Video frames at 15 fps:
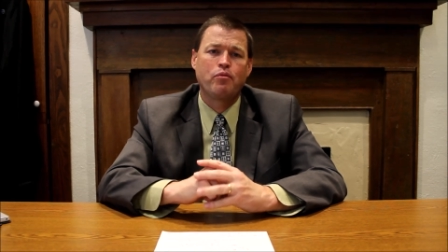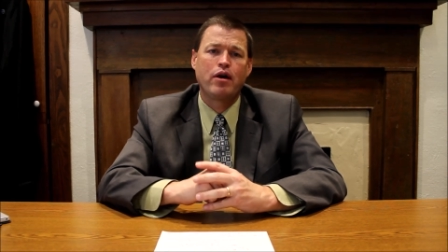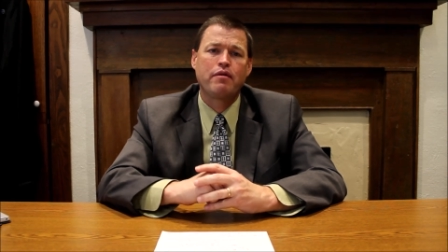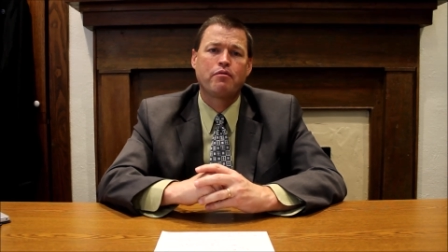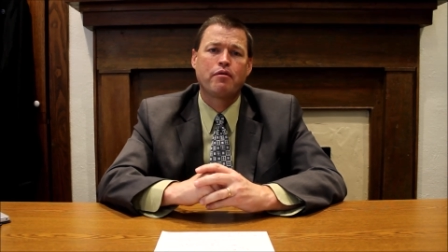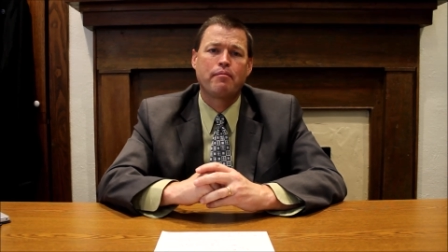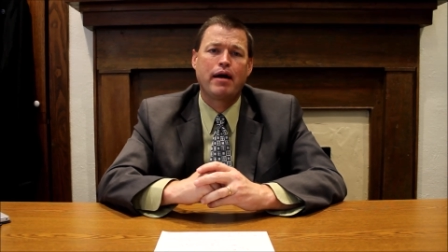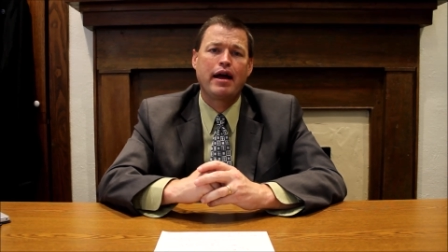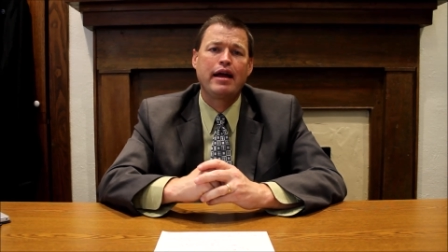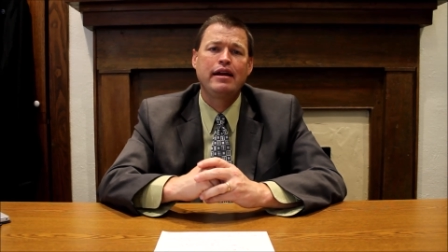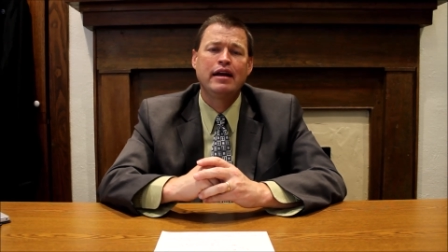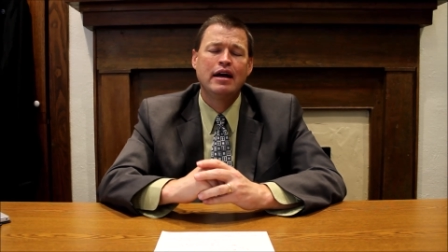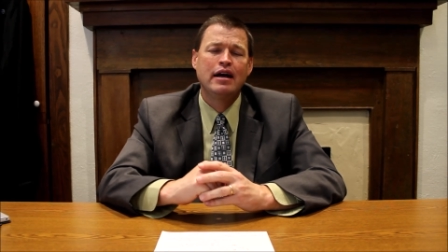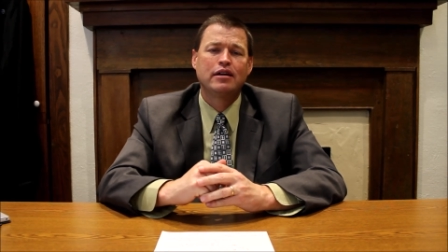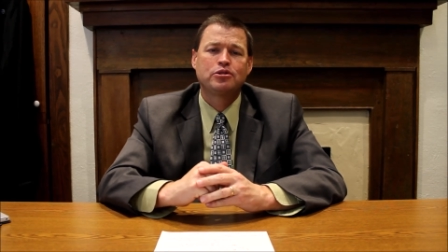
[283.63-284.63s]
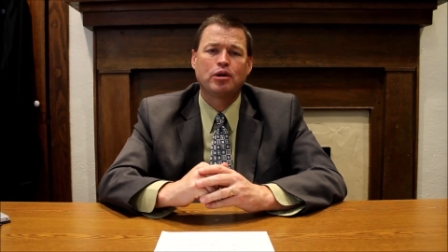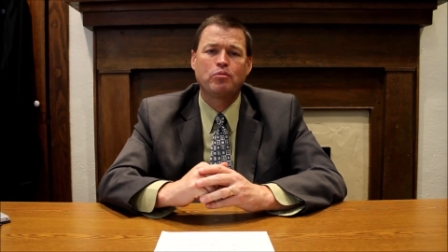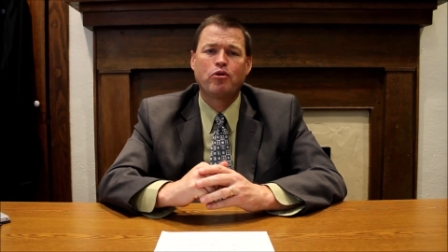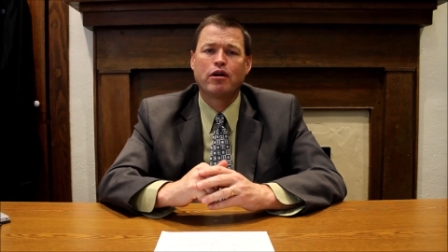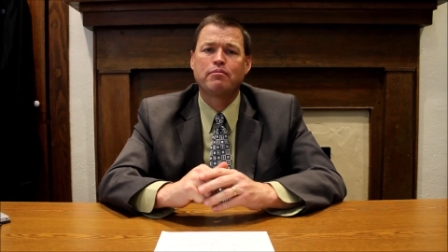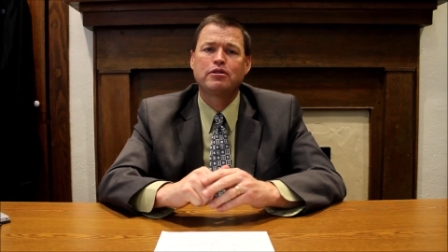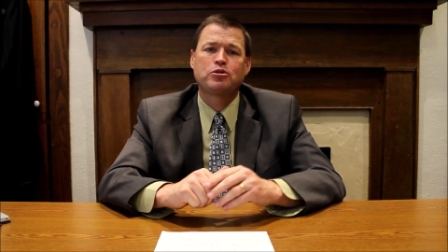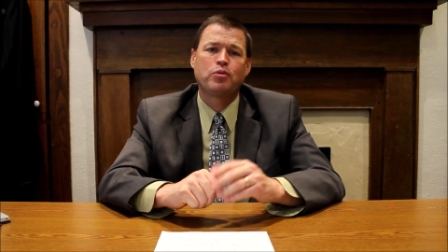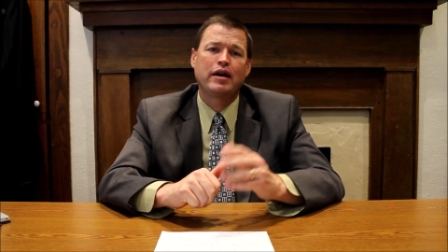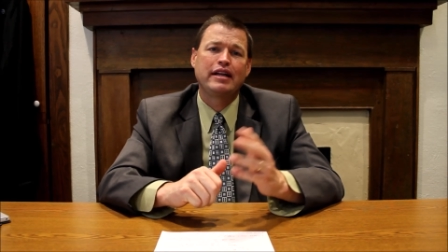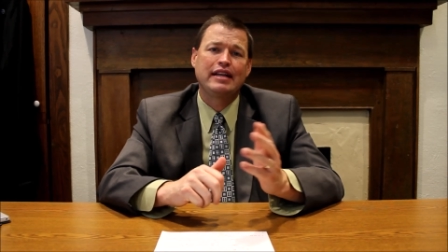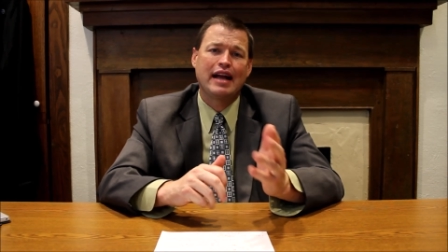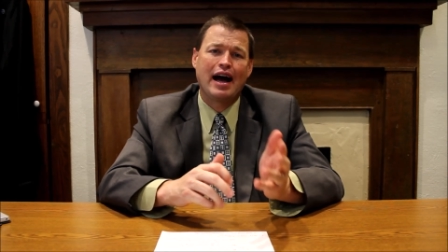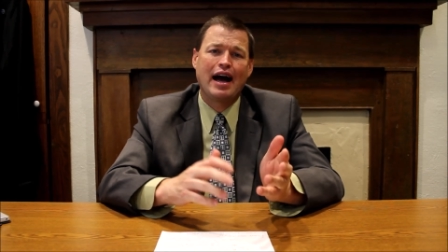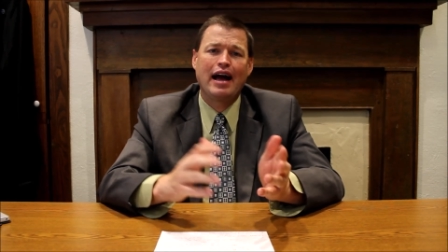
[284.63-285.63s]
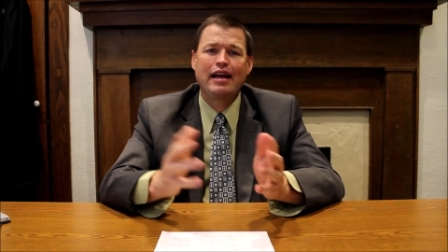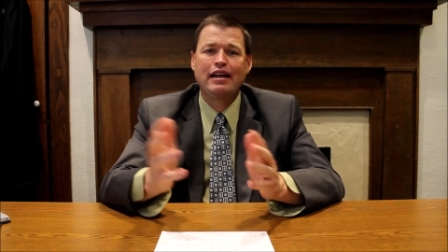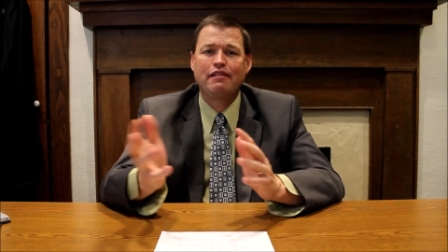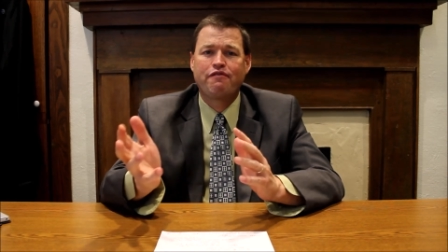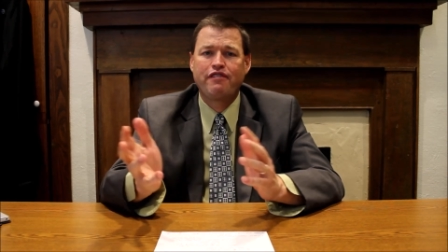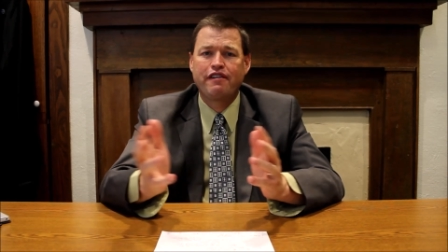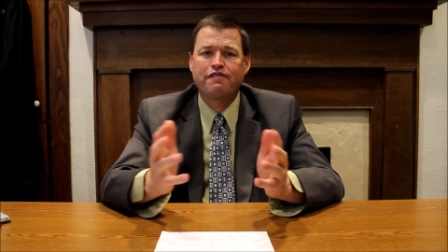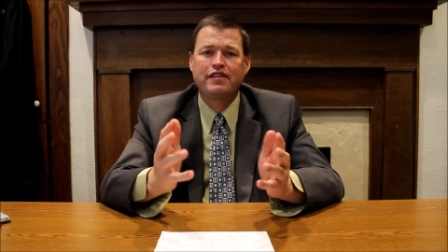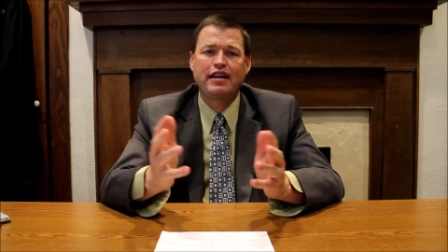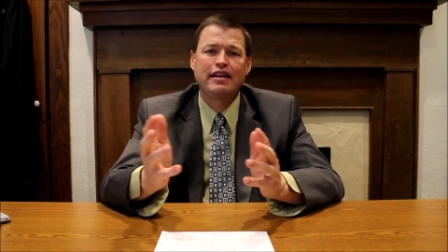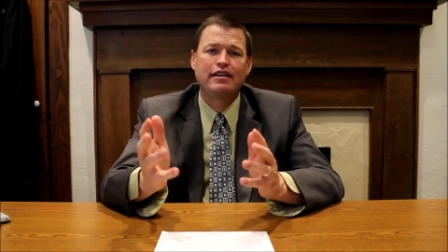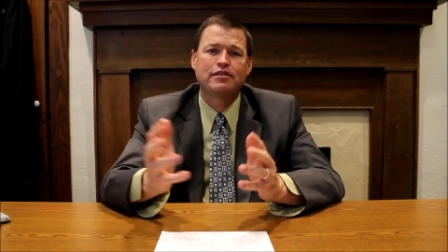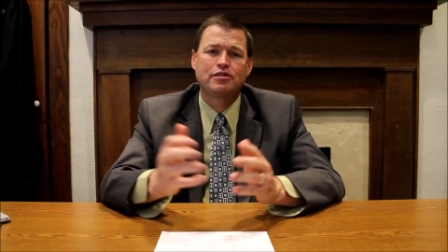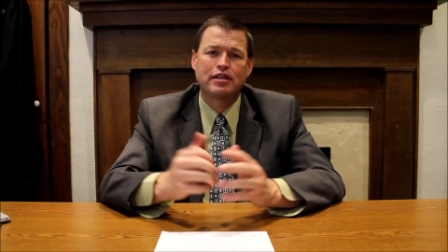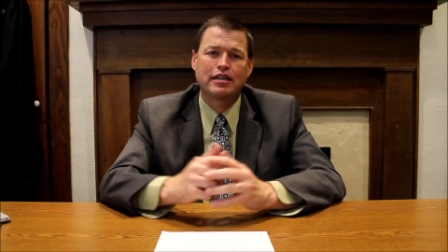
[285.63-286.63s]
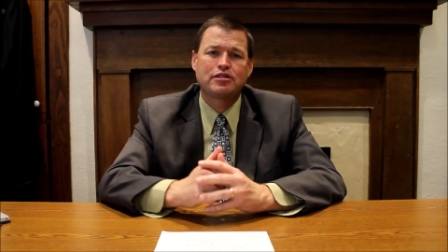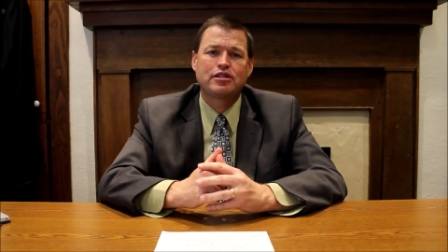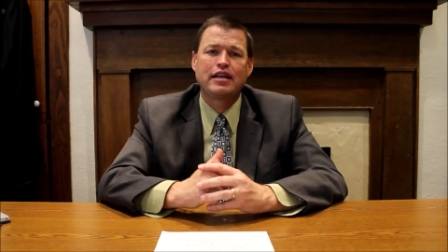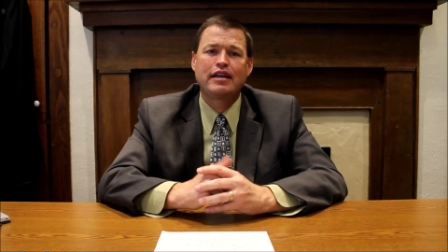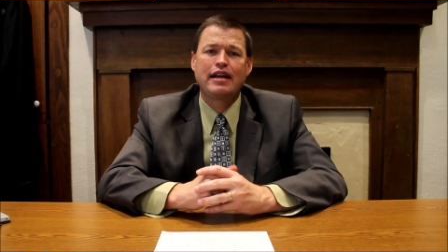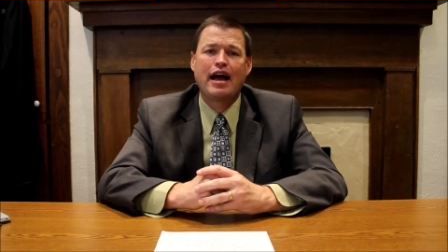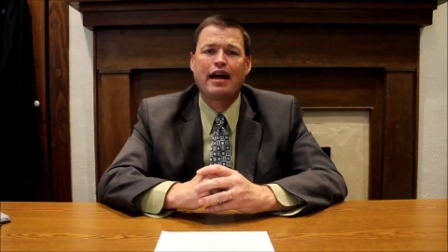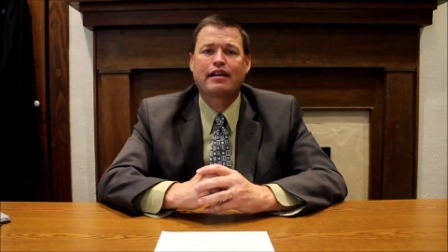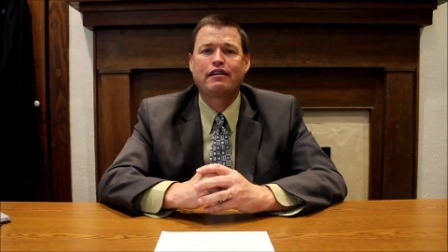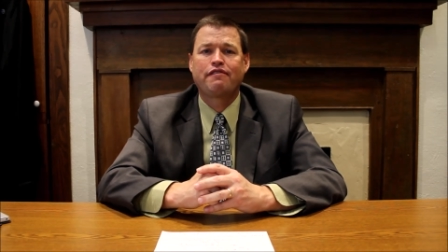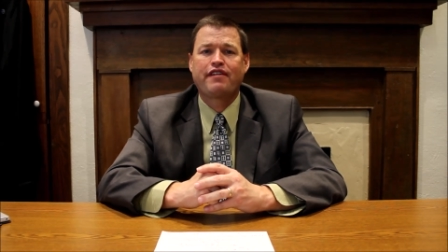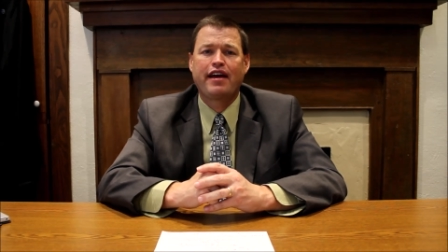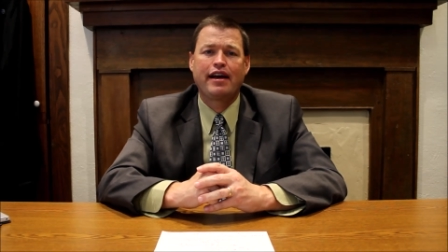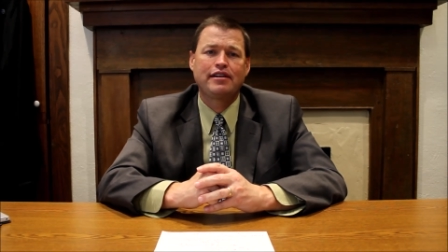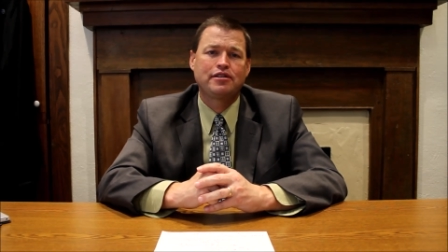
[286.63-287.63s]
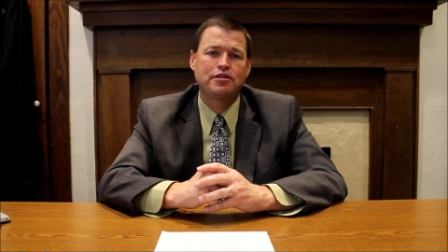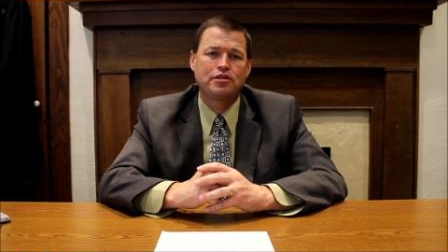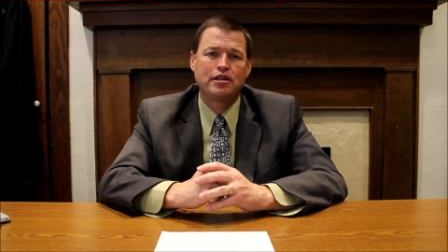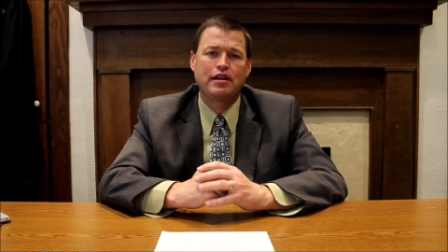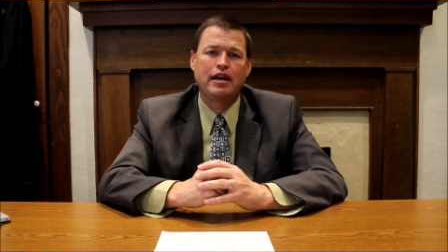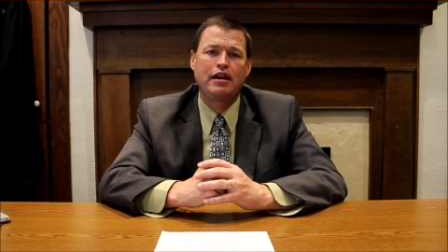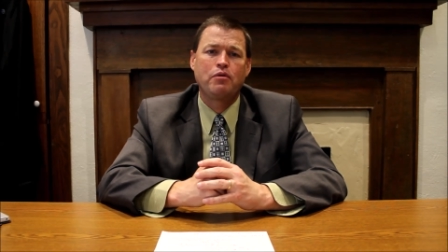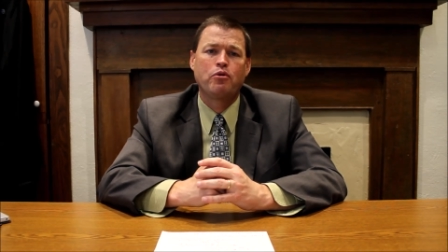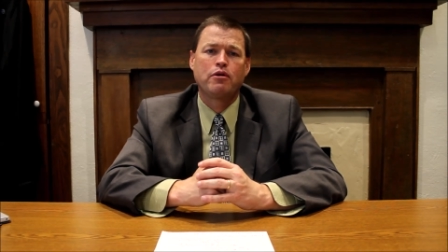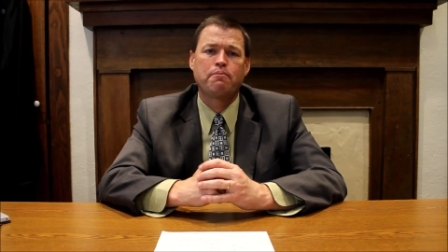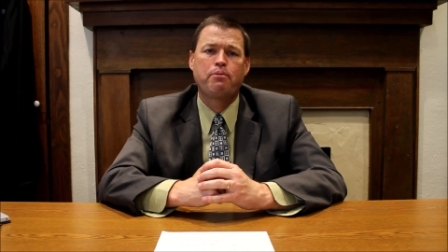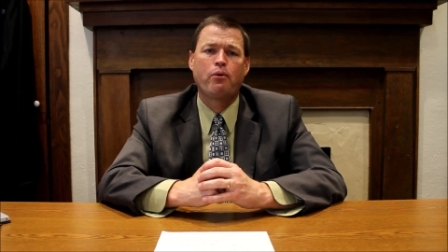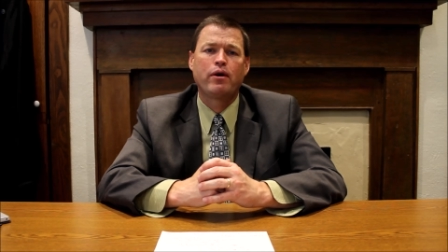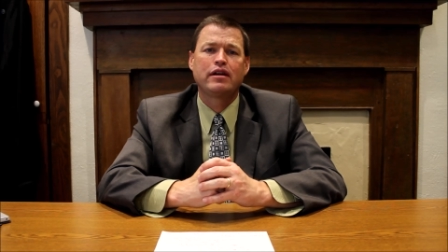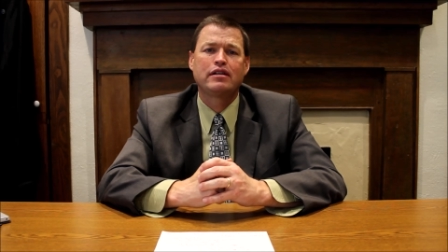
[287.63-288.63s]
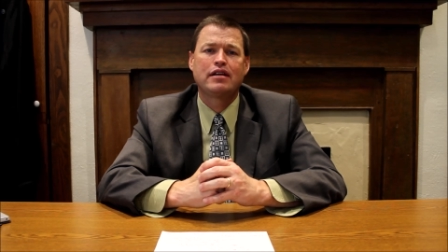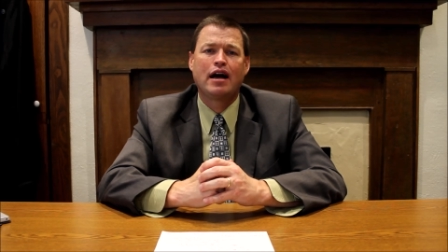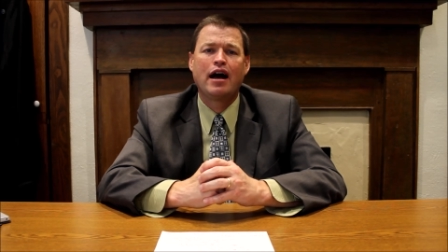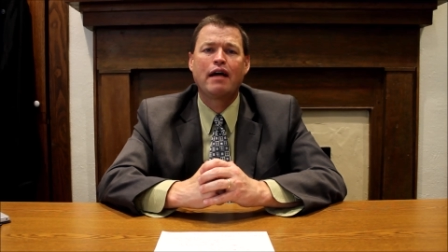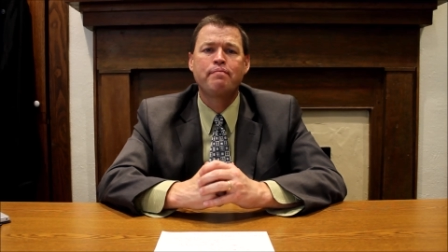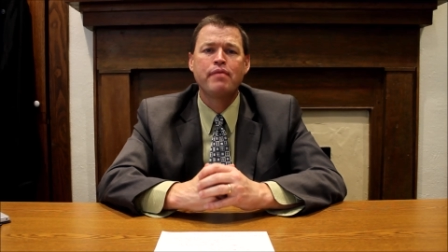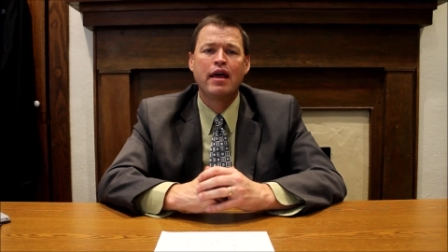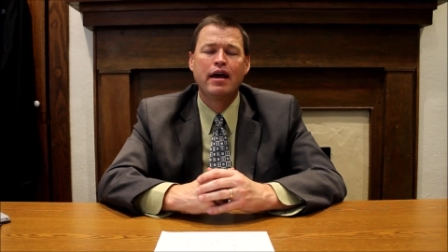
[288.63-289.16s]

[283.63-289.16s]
We remain somewhere between 9 and 15 to 16 active cases at any one point in time time,